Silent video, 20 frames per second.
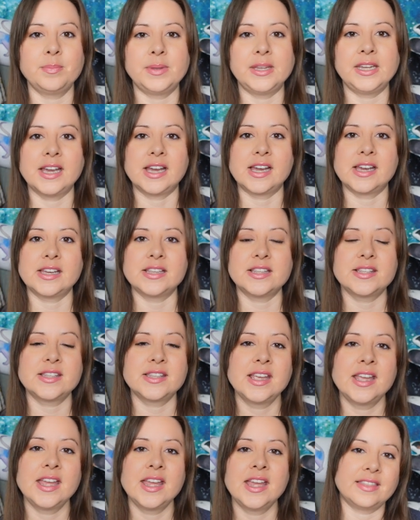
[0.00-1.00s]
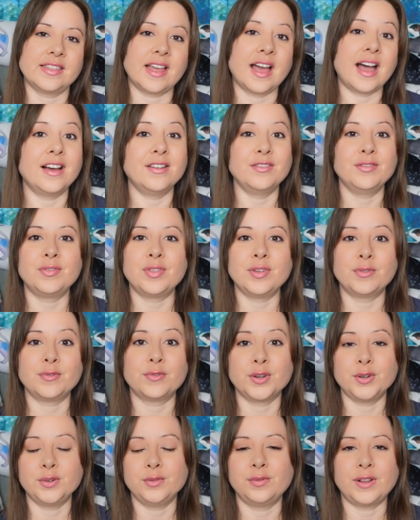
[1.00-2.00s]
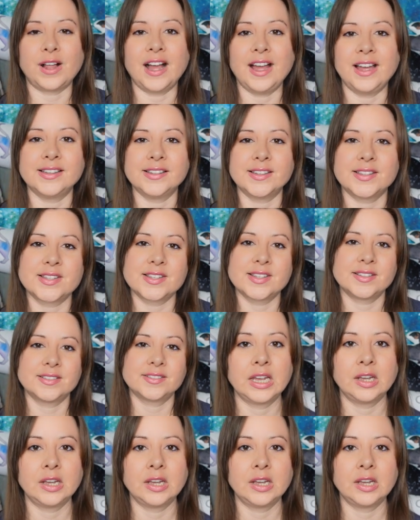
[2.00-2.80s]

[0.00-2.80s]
because of the fruit flies,